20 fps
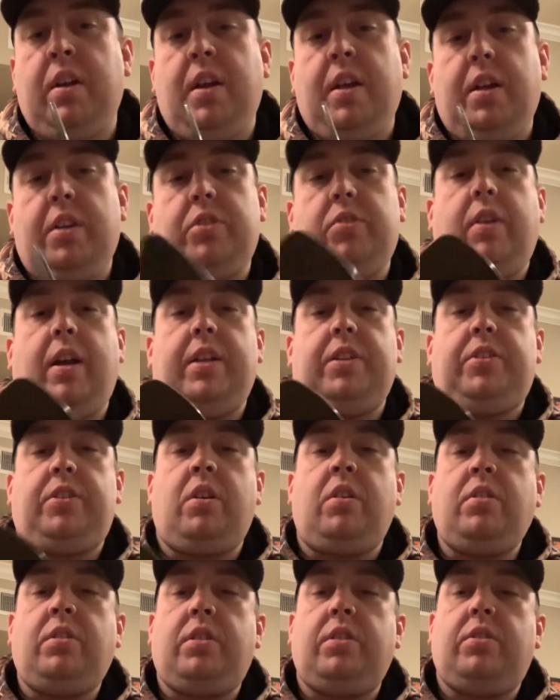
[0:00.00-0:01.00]
So I
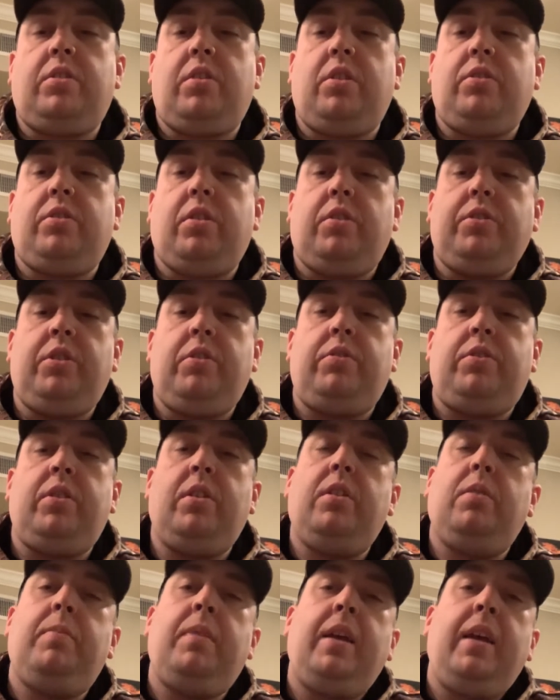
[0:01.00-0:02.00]
searched and searched on
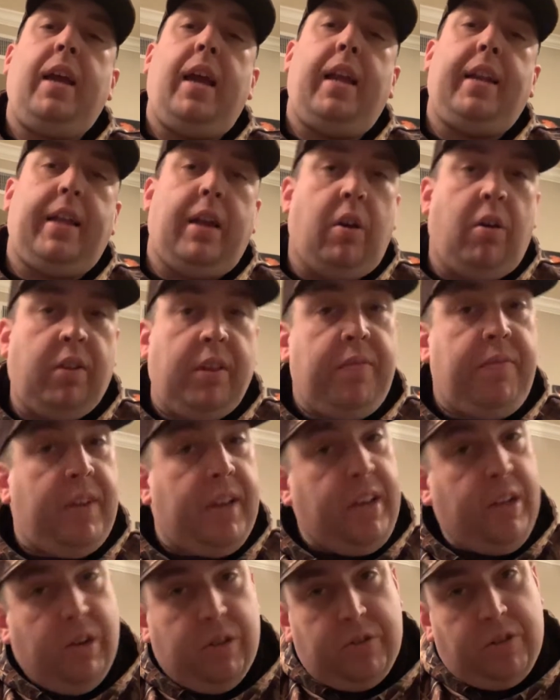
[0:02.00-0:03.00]
YouTube, and the only
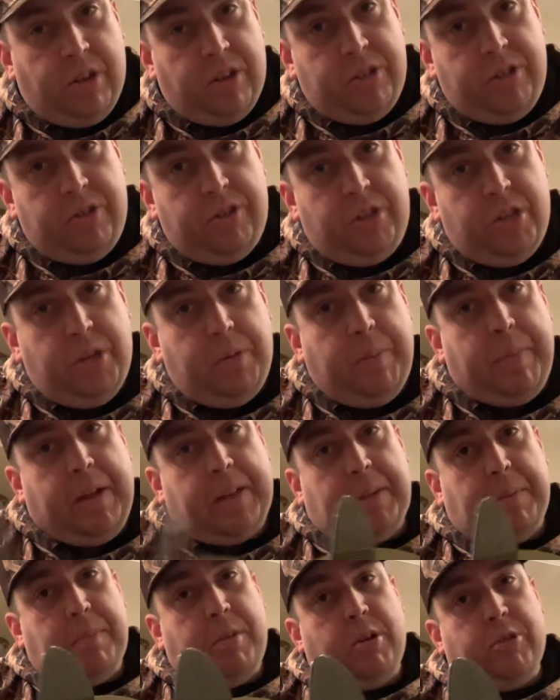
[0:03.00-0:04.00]
videos on YouTube about
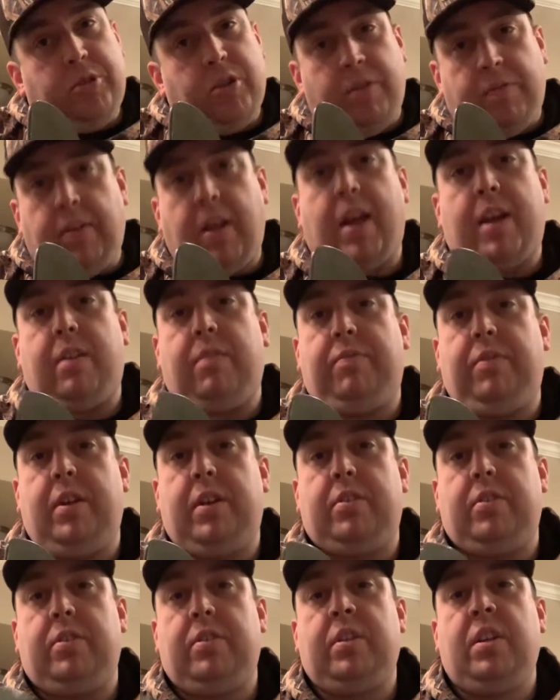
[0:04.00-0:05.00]
the Mojo
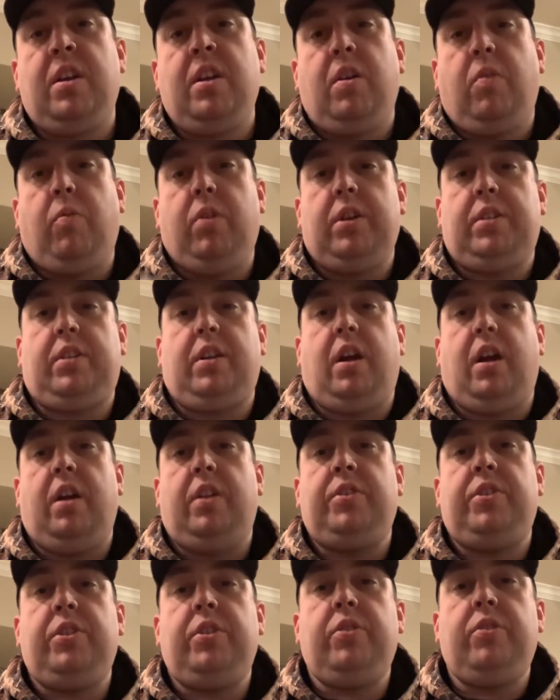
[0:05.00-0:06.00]
Flock-A-Flickers was to
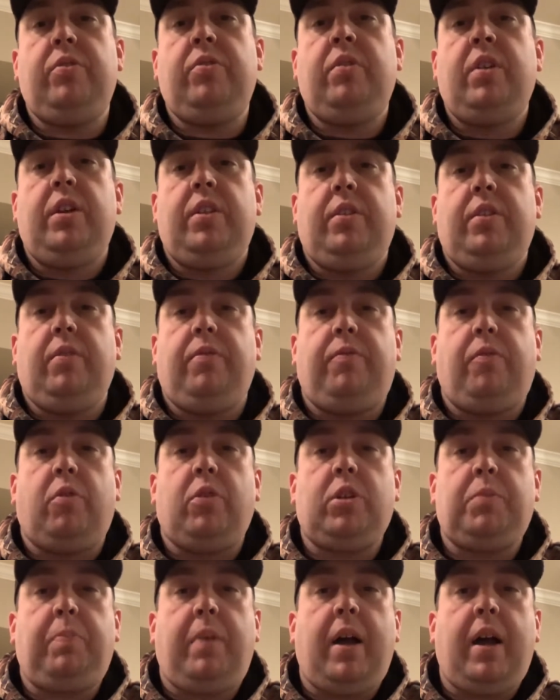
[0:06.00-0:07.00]
undo the 4
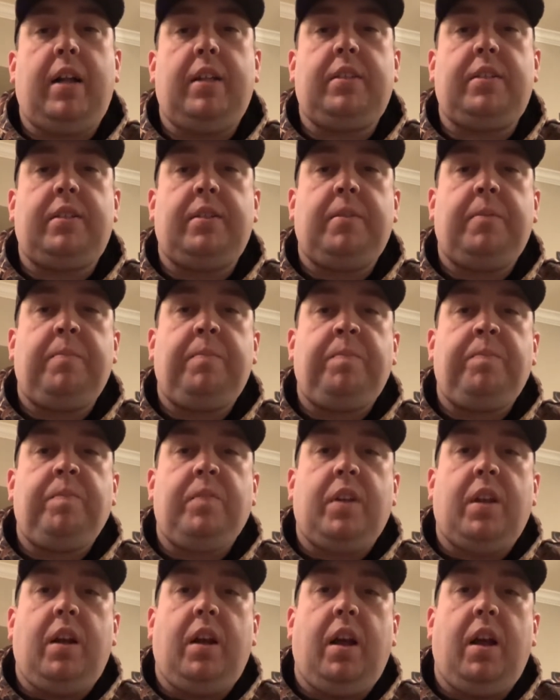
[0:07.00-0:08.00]
spots
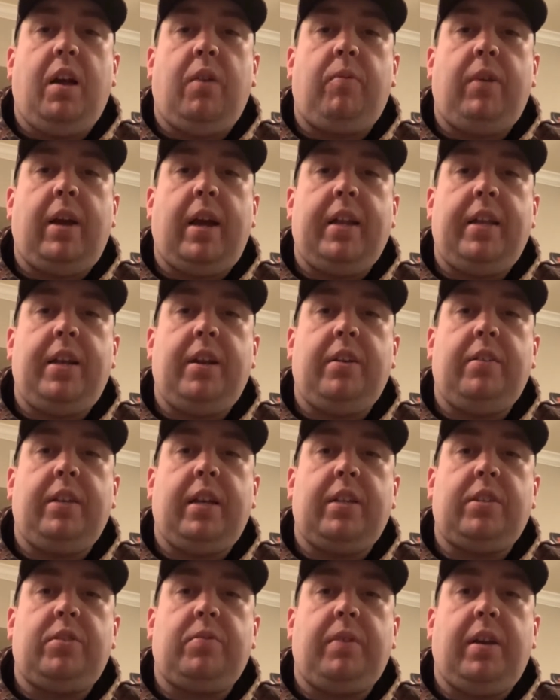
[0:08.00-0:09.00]
right here
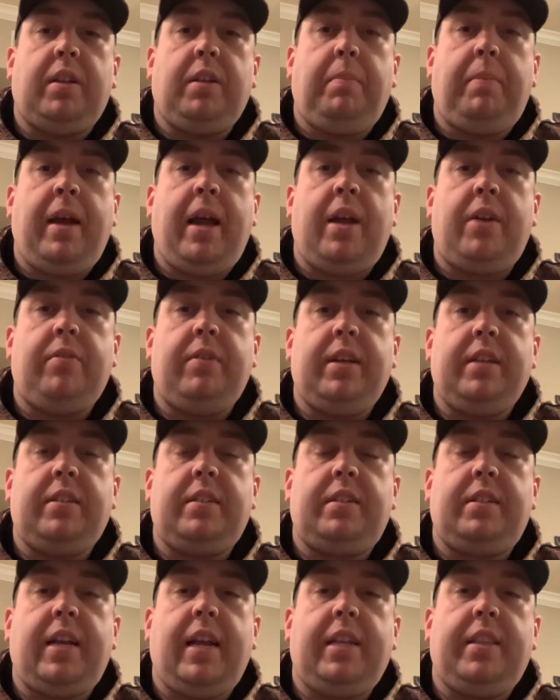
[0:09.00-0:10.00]
that surround the
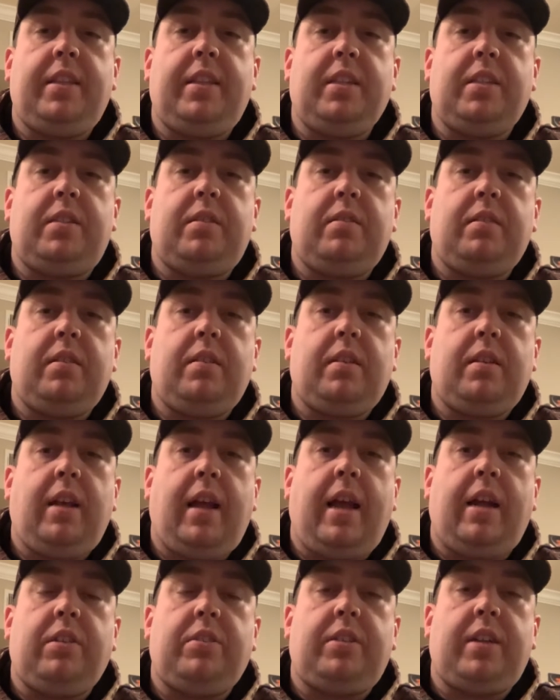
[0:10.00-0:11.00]
batteries, take this
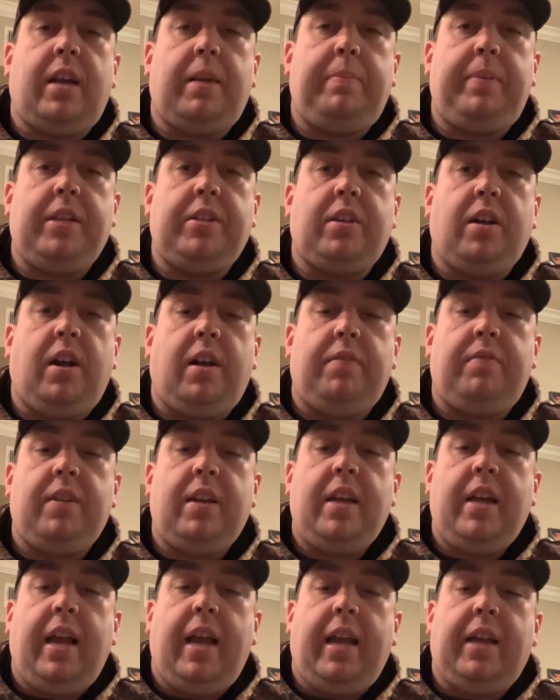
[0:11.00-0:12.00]
outside piece off,
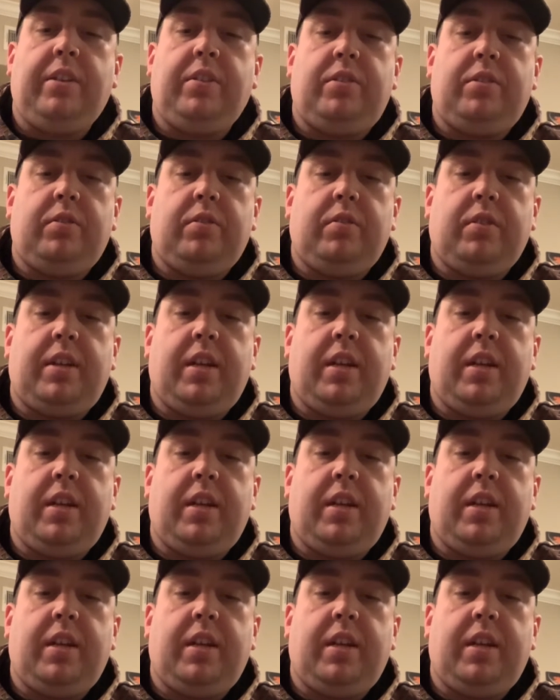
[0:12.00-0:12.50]
and to